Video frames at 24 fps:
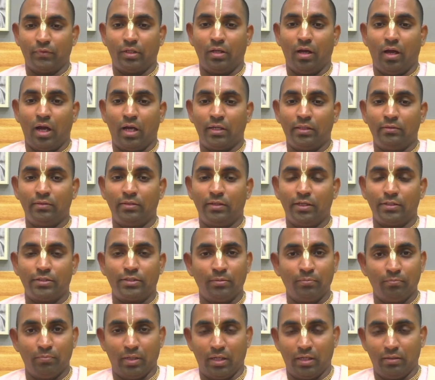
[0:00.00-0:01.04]
Ananda
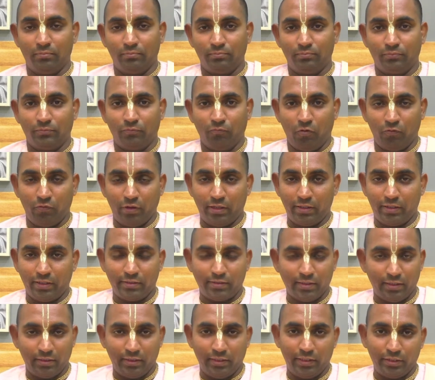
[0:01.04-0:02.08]
Narasimha, we went
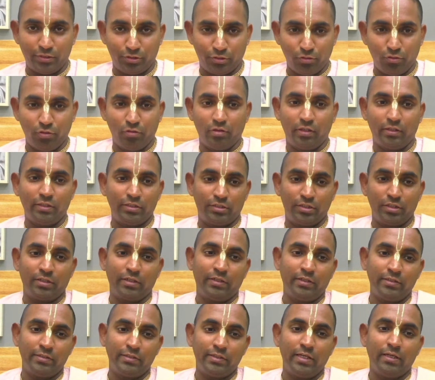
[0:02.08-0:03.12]
recently, East Godavari district, it
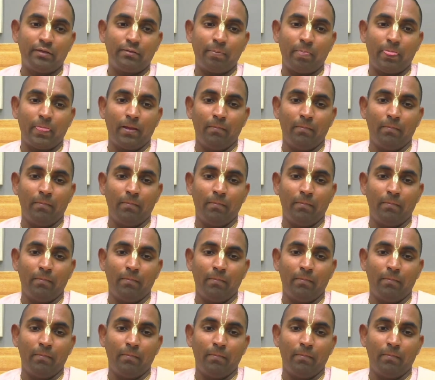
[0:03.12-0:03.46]
is there.